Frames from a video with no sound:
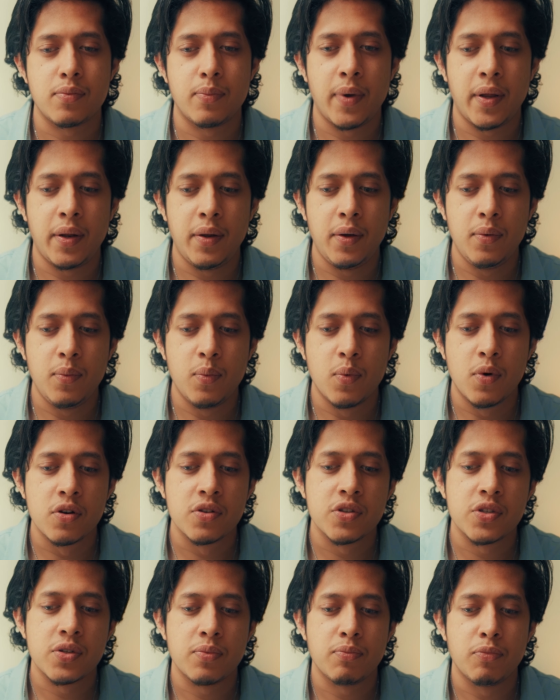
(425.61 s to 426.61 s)
when you
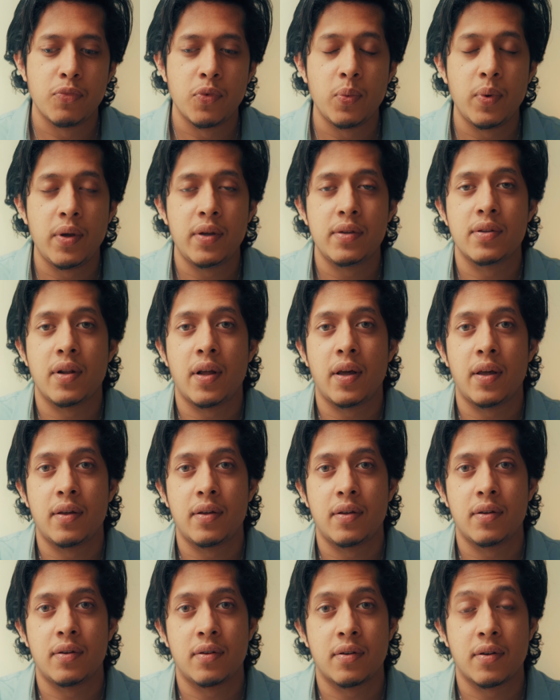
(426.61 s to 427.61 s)
watch movies like
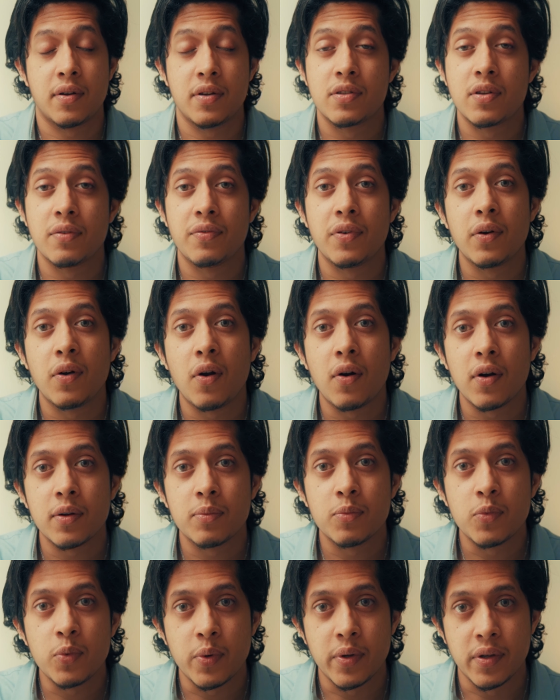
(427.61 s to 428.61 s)
Christopher Nolan
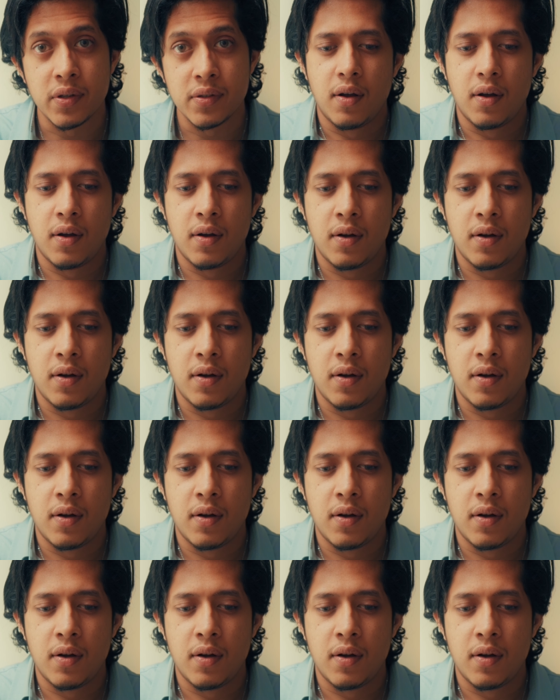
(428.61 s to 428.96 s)
movies,